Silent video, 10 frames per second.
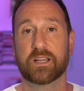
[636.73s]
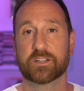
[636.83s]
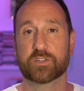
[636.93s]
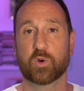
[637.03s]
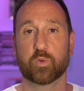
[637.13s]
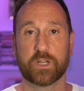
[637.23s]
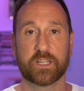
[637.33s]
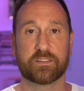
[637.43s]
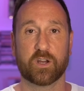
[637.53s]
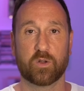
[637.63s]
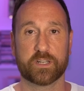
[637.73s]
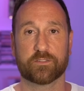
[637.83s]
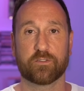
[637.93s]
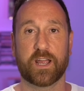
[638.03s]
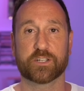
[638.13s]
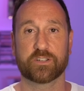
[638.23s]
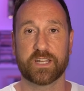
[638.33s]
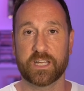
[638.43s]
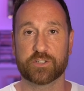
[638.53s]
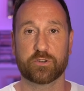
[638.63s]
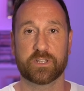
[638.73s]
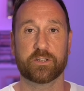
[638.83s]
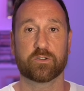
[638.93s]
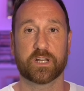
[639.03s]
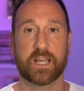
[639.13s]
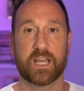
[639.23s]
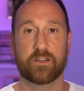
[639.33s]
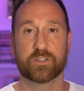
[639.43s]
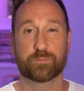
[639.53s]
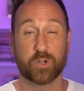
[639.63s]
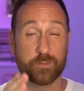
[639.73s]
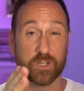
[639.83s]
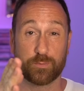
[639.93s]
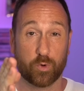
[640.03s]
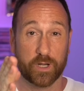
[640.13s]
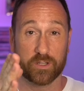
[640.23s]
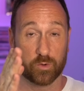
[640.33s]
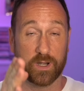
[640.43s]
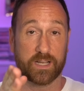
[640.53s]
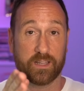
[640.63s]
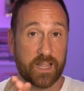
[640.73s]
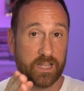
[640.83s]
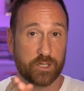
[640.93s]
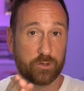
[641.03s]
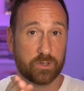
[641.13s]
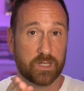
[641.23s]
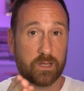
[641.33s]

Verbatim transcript: So really the only diffraction issue that you're going to have is pretty much pointed directly at you